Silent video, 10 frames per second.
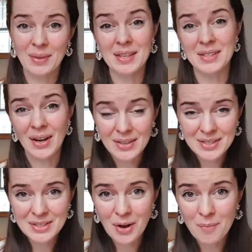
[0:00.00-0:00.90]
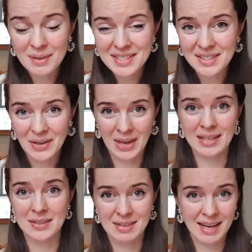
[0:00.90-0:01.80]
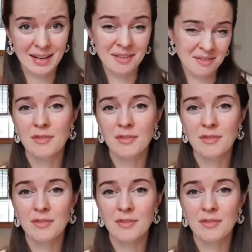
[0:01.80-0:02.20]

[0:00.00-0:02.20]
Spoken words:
and do not stop until you get to 10.